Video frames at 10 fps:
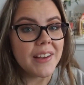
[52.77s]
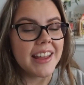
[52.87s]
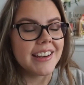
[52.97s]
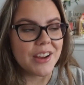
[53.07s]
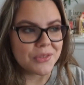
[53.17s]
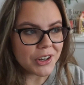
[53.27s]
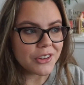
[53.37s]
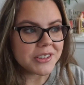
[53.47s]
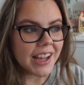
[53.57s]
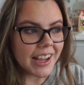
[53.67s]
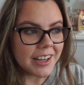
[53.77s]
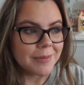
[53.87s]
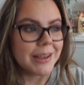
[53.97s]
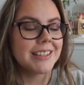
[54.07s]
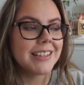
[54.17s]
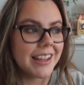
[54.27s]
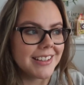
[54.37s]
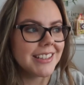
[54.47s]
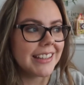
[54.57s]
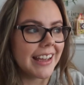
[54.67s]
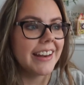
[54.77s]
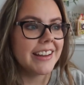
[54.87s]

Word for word: and every other time I tend to get